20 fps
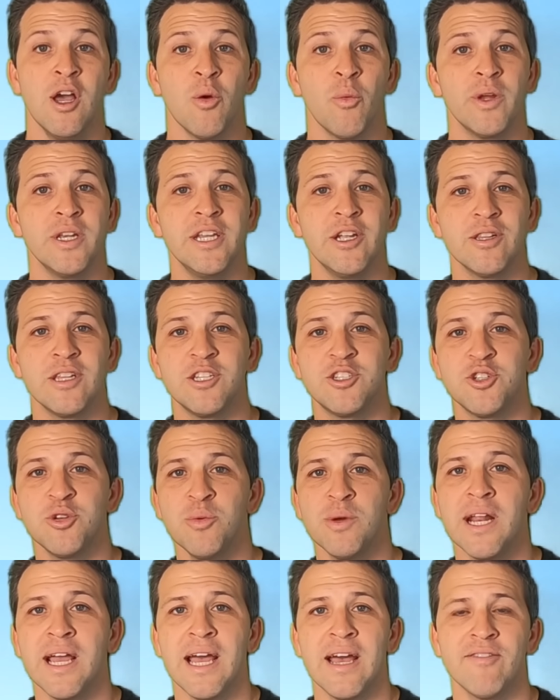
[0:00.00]
With nearly
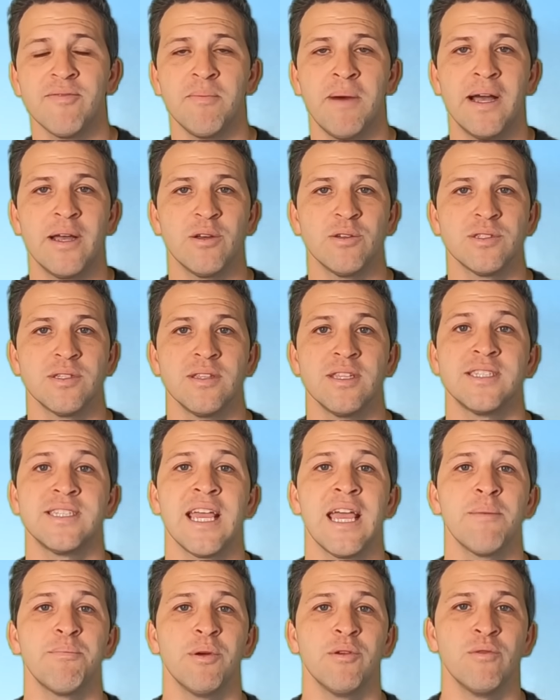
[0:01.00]
two and a half miles, the
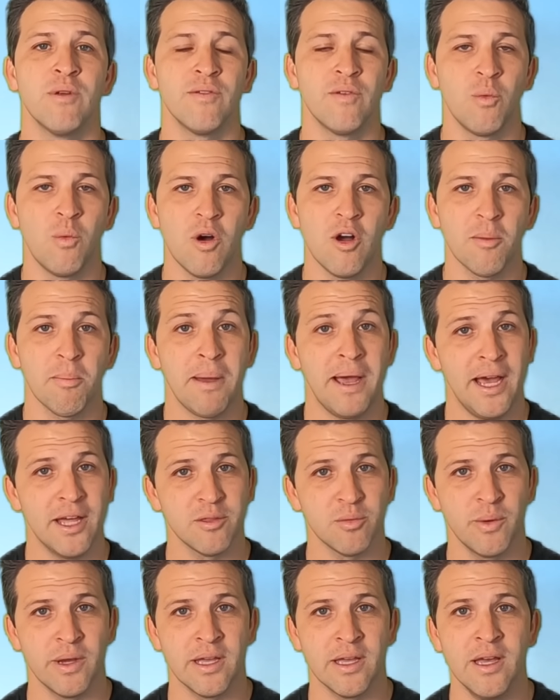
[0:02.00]
Tampa Riverwalk
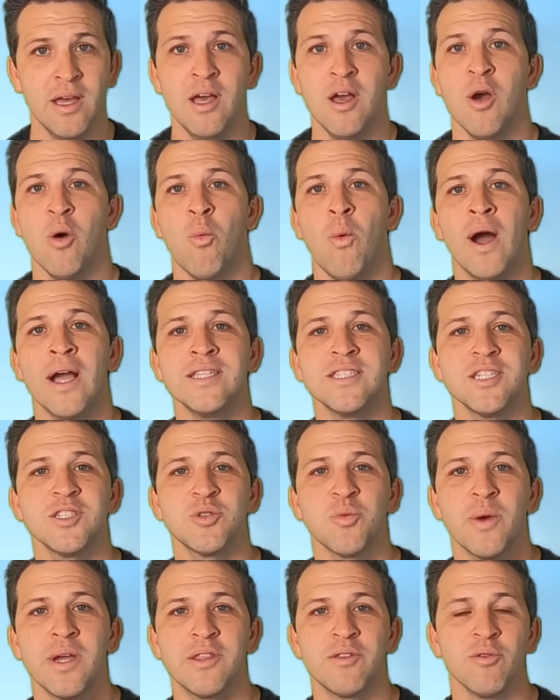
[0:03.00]
pathway winds
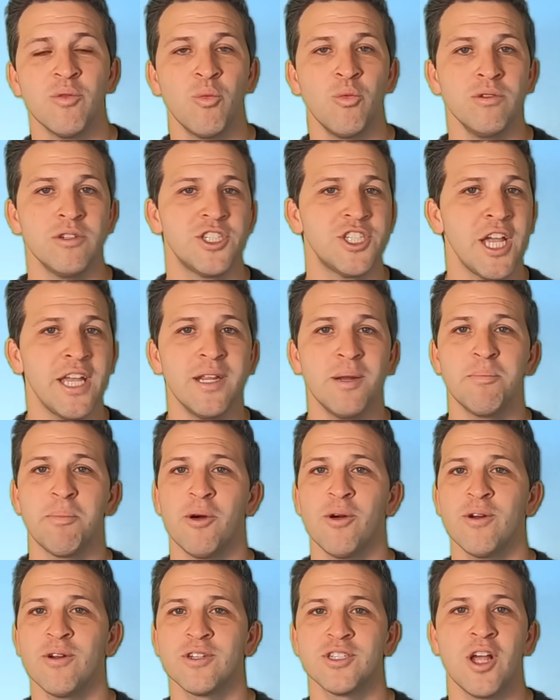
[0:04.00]
its way through shaded
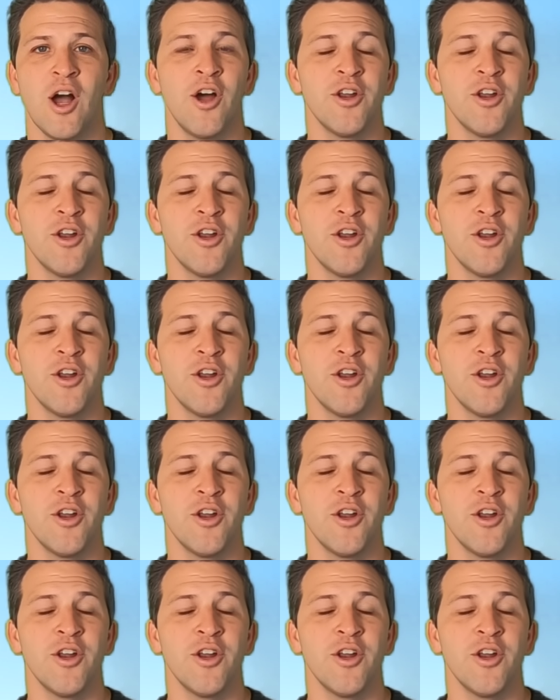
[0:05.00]
parks,